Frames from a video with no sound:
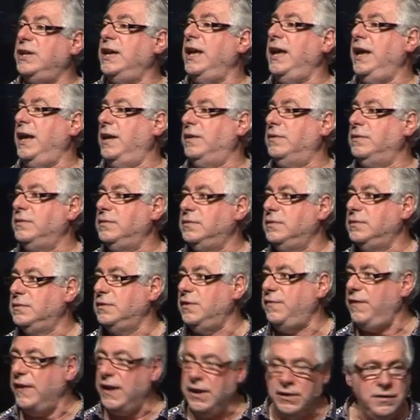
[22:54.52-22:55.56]
can.
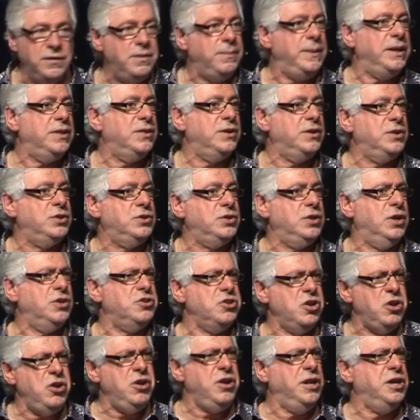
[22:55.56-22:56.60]
The founder of the Methodist
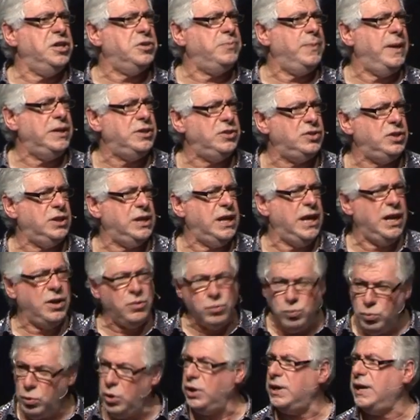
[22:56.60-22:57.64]
Church. Earn as much as you
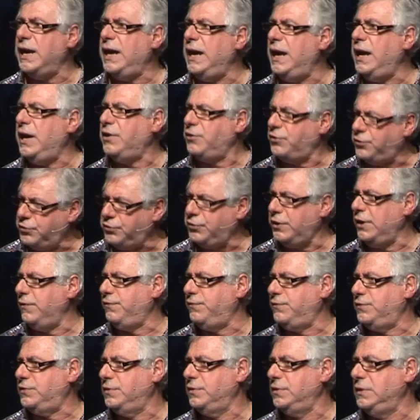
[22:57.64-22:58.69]
can. Work hard.
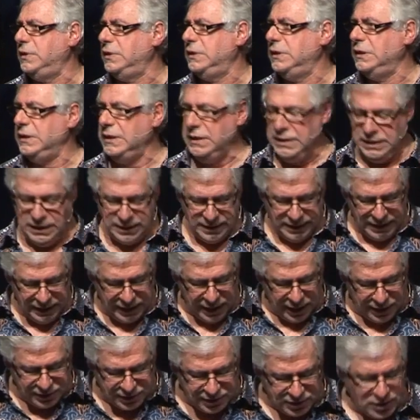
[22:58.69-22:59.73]
Thrift. Then he
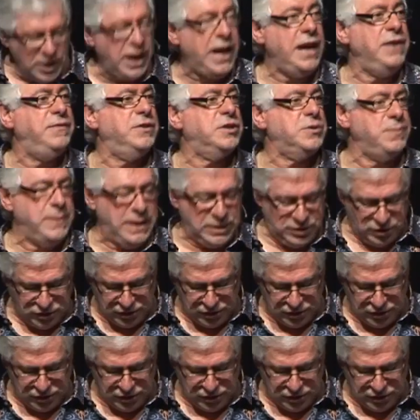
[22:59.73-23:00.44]
goes, save as much